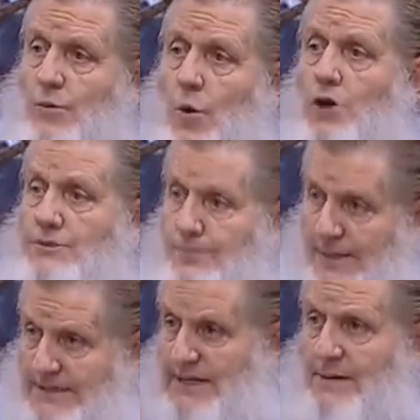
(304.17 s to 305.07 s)
had water
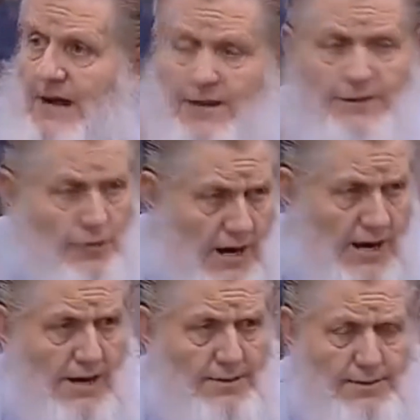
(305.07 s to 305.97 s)
springs coming out of the
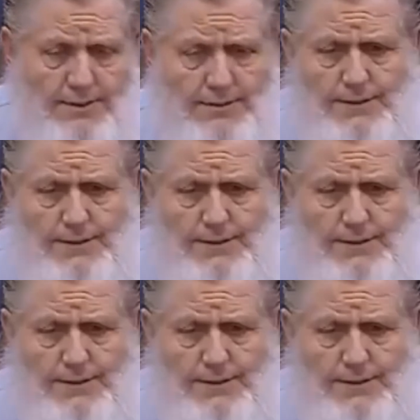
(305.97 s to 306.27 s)
ground,